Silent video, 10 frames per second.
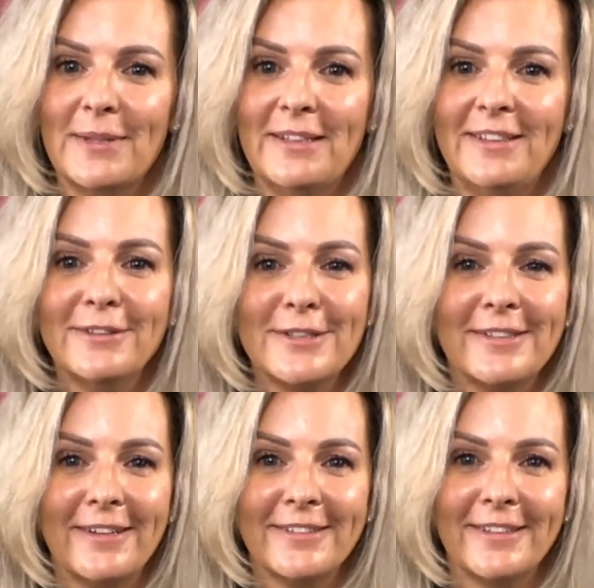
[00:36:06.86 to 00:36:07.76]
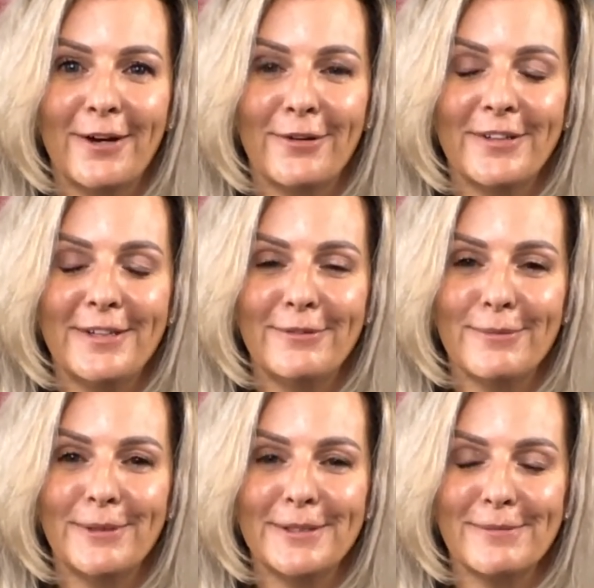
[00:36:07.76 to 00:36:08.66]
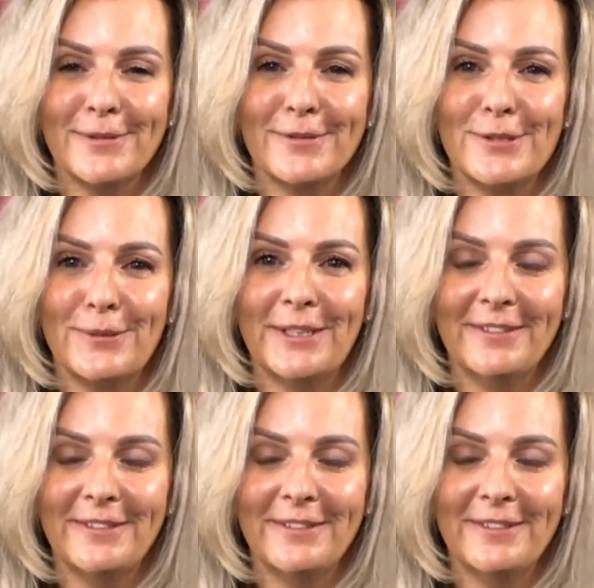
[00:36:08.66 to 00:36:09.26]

Neil just asking how the knee replacements are doing.